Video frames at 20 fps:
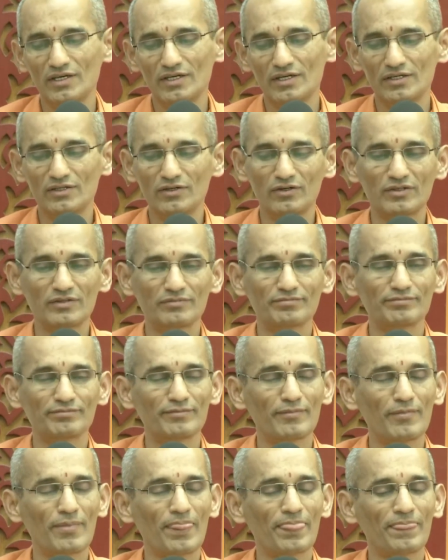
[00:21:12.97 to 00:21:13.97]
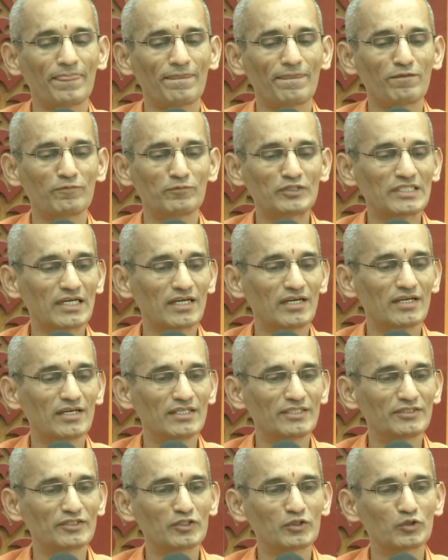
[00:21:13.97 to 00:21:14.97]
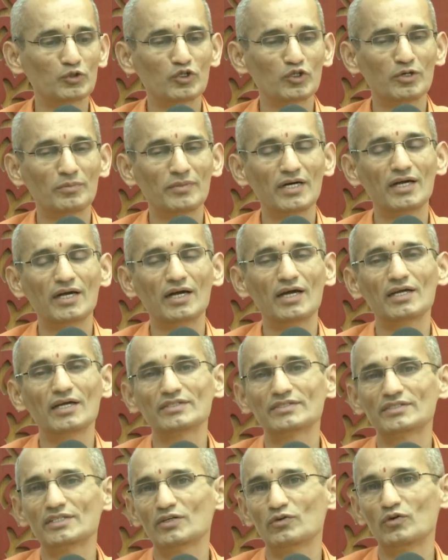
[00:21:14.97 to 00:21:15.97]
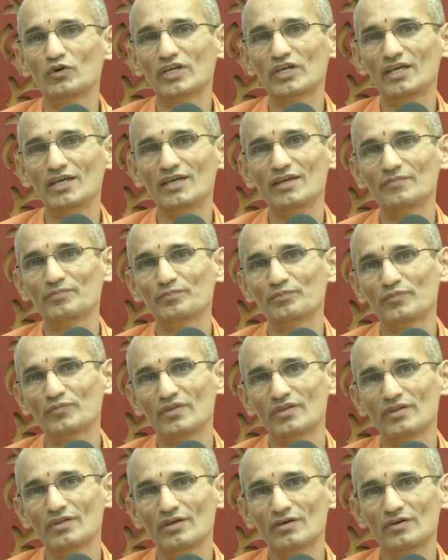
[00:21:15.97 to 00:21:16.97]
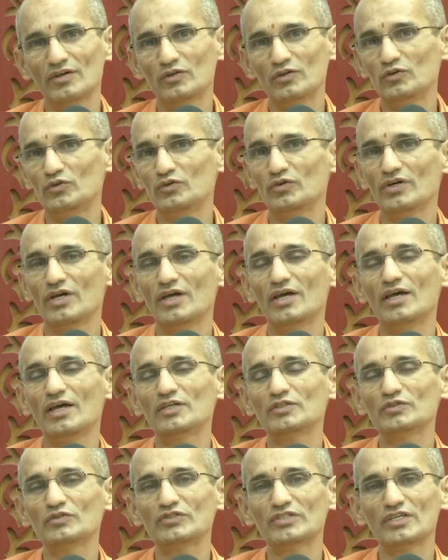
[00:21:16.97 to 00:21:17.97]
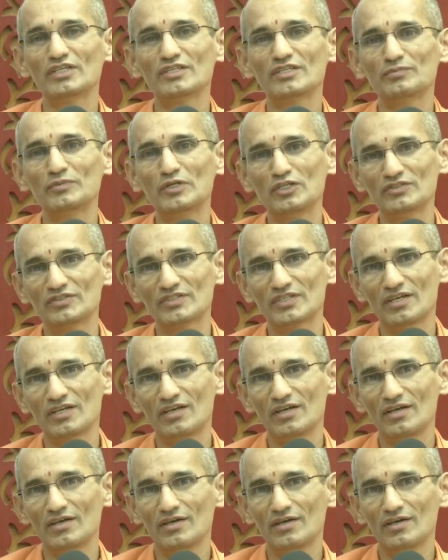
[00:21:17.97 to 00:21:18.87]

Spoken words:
Sumantra listened to Rama and said, okay, I will do as you say, the prince.